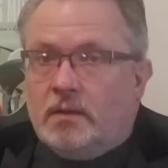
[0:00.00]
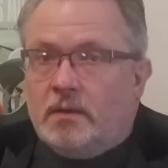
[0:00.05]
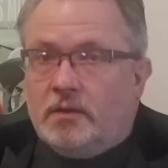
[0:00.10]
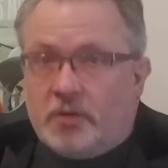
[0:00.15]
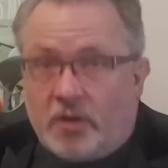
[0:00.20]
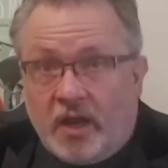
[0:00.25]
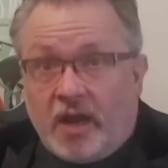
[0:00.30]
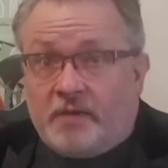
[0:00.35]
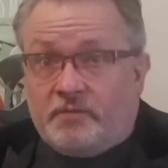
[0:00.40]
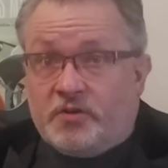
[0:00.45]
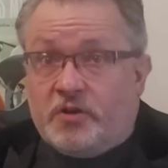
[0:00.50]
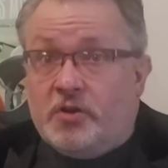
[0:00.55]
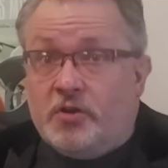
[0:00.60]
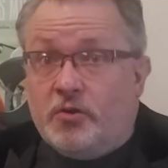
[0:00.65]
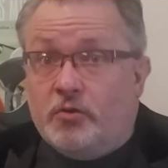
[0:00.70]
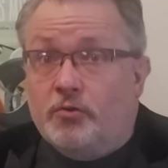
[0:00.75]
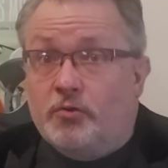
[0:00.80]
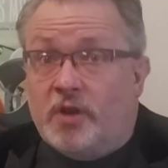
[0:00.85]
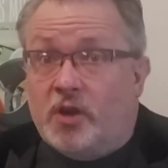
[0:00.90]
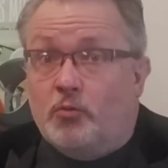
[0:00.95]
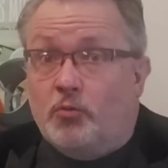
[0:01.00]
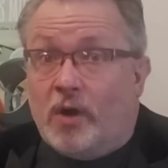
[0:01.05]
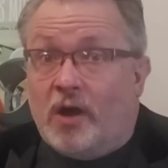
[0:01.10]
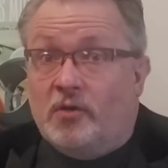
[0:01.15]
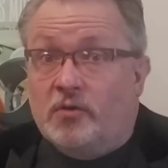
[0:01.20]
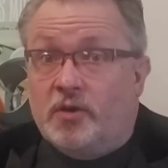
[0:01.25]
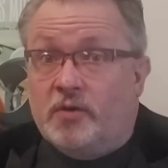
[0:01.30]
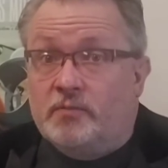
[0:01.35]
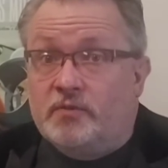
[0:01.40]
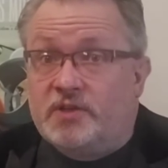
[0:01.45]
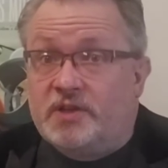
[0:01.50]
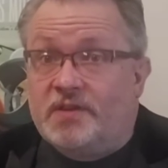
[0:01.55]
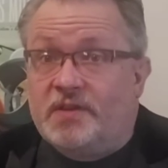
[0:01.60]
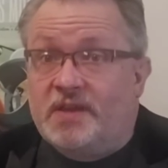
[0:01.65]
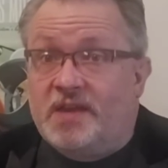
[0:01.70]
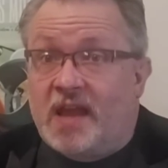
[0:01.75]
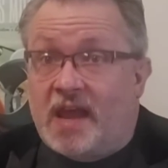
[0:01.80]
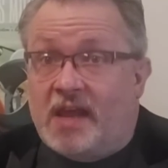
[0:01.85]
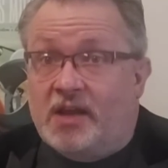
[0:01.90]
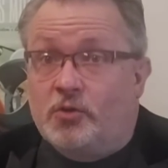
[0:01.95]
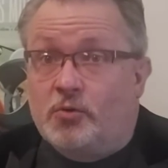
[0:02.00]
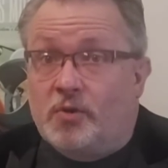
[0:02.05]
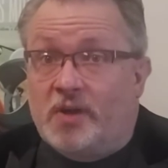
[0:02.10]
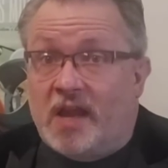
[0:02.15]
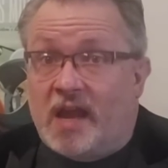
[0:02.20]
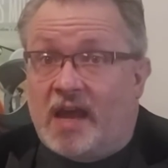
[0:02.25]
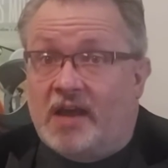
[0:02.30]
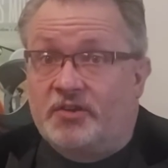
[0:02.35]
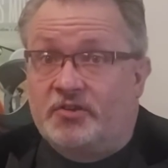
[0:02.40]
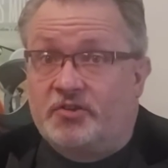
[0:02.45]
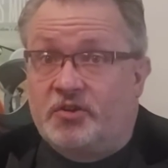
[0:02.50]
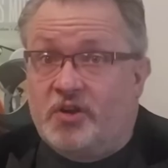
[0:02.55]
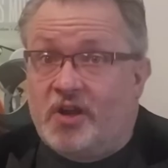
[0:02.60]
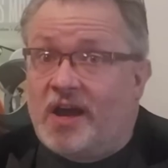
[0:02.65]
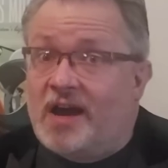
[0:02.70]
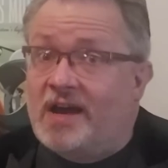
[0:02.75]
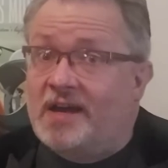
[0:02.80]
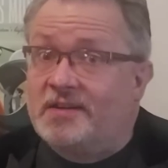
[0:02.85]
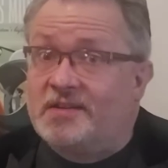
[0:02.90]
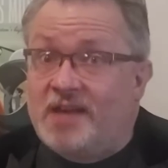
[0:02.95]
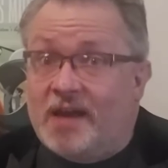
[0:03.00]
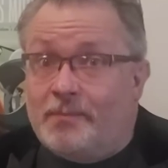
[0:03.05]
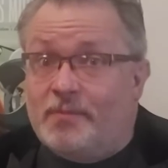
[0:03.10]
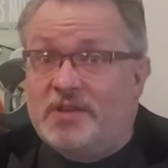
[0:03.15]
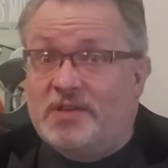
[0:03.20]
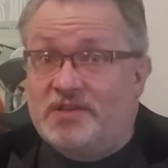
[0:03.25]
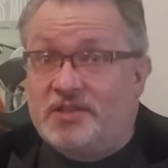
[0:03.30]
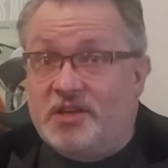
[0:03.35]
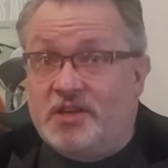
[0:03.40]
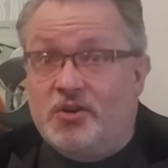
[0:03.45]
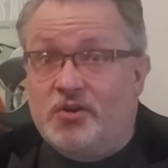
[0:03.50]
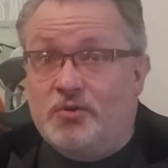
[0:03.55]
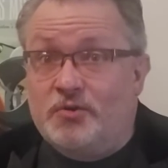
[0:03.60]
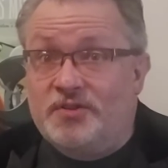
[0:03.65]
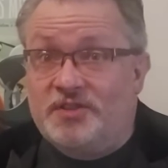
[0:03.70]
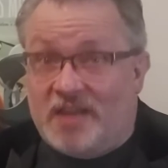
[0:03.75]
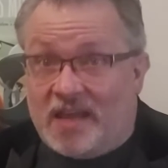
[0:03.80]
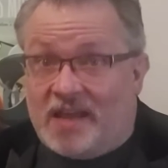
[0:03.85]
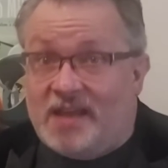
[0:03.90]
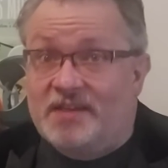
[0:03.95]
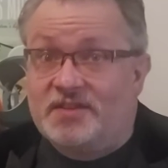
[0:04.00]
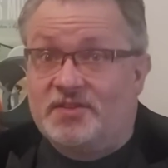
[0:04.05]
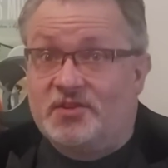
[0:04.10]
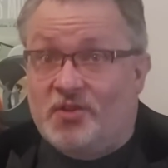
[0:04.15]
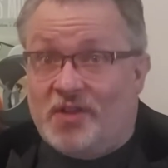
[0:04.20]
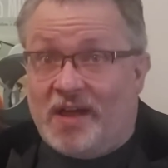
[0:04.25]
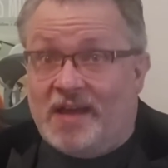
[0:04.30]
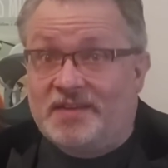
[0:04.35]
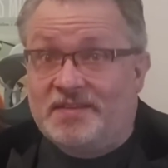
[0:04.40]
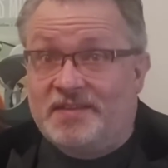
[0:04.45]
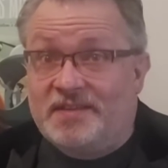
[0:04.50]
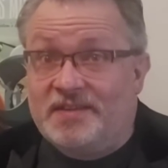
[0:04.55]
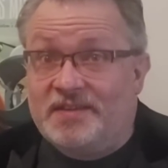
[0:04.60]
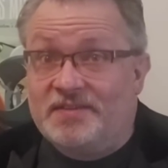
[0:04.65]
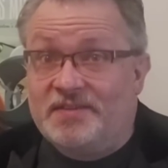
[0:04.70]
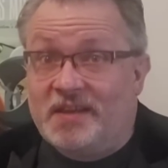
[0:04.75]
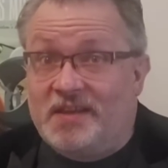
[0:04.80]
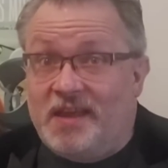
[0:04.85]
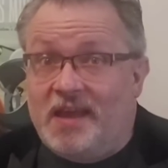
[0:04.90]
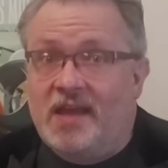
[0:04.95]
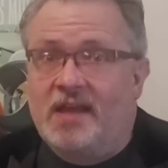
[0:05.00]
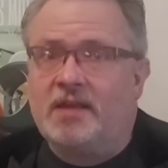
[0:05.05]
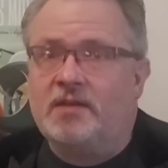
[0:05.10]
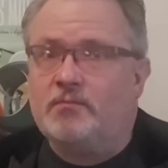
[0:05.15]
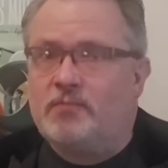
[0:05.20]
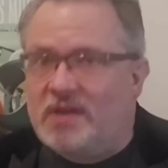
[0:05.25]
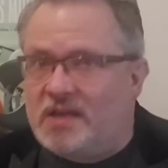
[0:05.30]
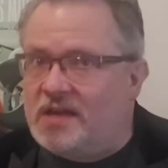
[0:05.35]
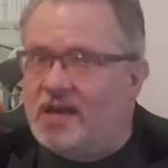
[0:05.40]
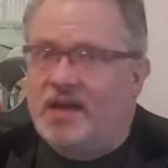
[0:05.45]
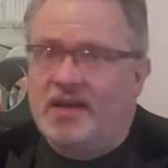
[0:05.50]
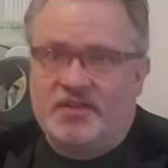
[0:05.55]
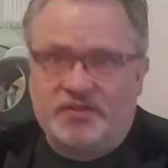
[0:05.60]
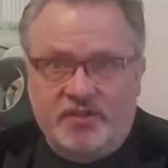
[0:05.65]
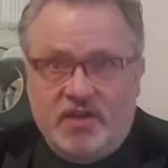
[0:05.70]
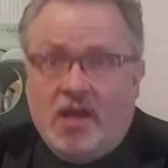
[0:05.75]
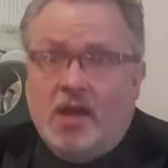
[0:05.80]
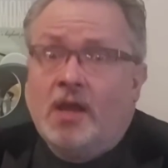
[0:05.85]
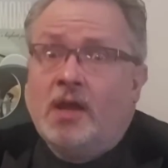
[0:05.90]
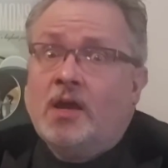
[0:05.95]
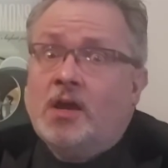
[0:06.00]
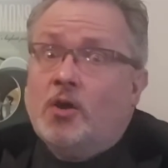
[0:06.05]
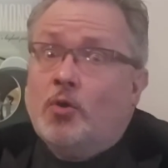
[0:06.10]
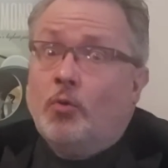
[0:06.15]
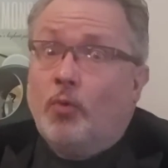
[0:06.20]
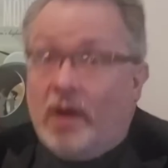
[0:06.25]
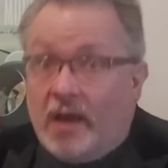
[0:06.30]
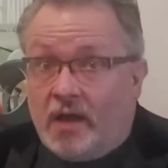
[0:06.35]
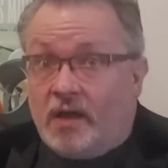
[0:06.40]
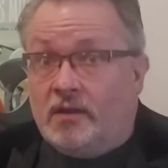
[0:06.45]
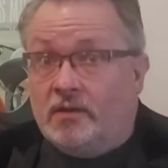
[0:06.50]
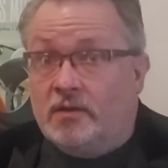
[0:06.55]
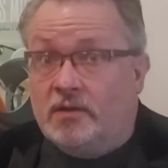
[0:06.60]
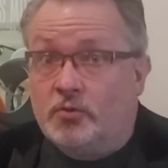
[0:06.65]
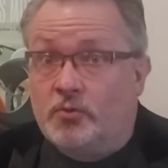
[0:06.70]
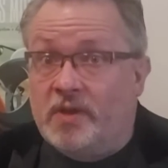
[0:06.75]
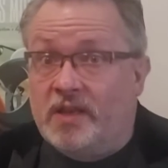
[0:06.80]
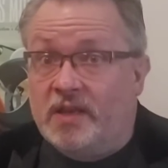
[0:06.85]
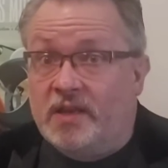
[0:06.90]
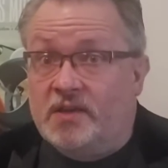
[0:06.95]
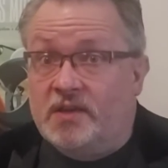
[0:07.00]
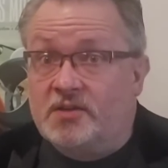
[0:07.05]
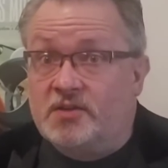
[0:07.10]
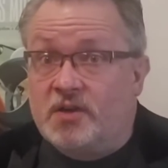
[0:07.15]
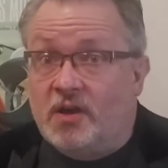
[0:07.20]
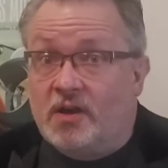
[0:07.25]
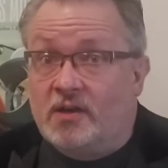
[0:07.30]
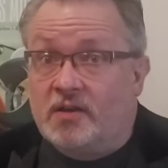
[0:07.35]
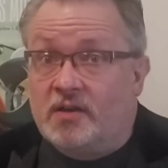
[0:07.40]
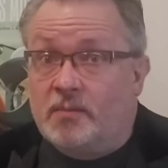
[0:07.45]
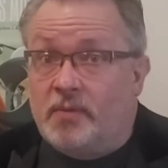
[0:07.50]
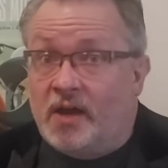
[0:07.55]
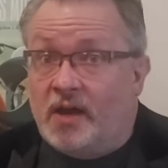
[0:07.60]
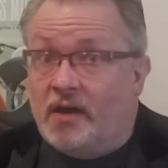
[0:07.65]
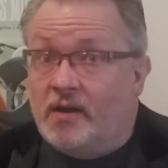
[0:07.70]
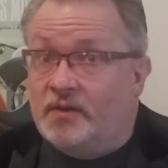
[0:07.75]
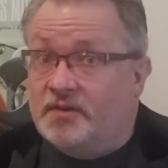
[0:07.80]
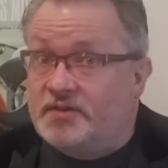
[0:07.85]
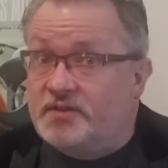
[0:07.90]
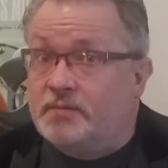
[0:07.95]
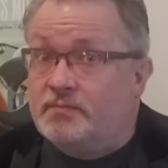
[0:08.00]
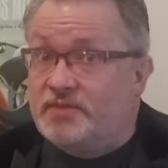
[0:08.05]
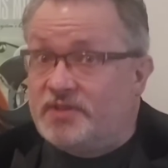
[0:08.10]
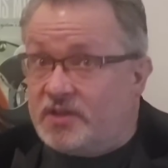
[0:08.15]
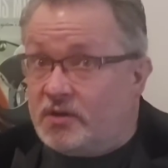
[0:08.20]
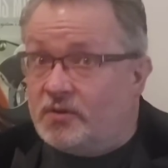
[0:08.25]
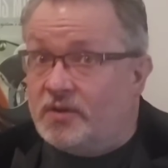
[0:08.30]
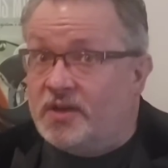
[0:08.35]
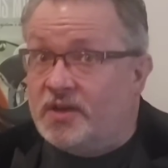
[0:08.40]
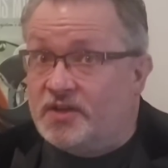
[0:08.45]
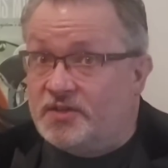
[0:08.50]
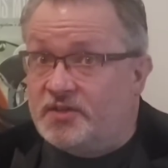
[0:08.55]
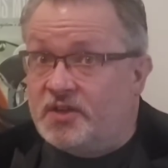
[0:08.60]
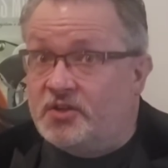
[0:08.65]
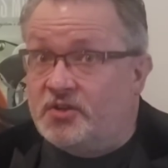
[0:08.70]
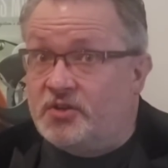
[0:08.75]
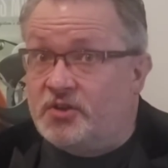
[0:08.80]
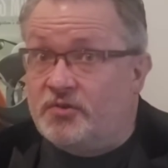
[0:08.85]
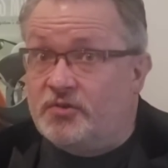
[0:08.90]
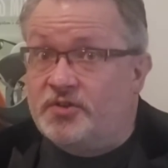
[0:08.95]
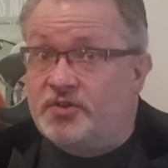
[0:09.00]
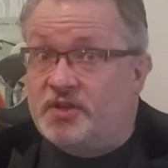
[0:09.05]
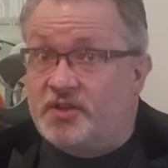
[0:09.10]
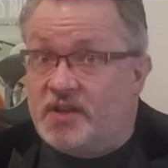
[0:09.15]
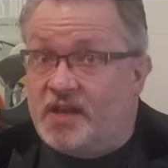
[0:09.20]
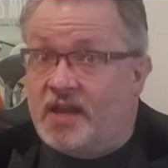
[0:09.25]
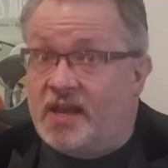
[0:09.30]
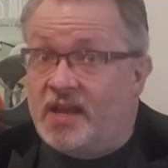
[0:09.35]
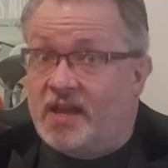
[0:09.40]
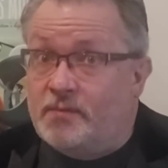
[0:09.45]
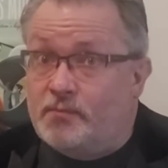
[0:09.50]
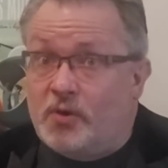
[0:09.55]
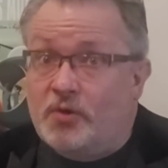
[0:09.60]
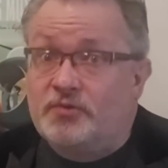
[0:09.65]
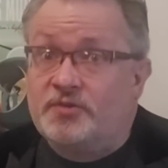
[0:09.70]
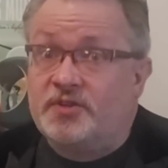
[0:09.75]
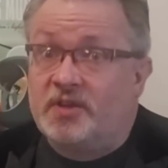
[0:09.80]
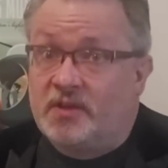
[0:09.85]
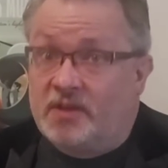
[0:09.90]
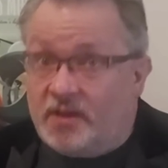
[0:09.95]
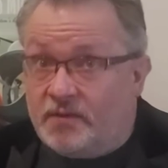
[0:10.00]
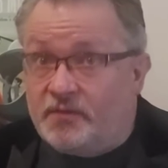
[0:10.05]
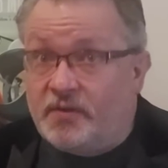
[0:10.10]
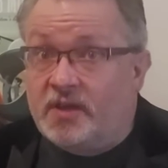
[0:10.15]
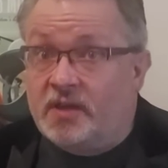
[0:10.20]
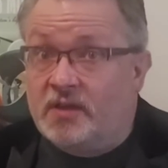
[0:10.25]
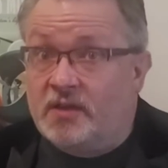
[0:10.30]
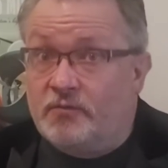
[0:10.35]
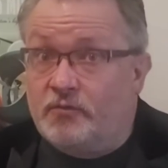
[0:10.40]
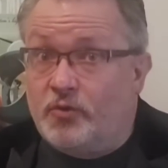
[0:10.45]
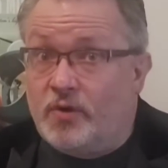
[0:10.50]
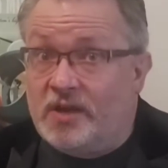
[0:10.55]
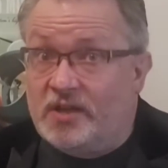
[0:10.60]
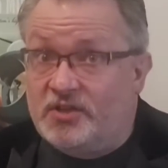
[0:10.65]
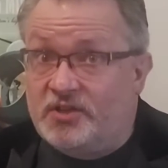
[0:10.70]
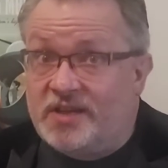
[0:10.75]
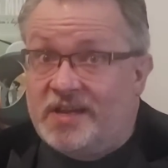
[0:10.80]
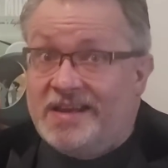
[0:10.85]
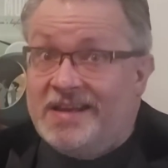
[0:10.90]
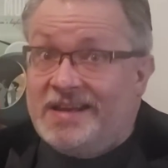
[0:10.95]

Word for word: Good afternoon and welcome to the Angry Astronaut, coming to you sans glasses again because, well, we need to talk about some serious issues today, most significant of which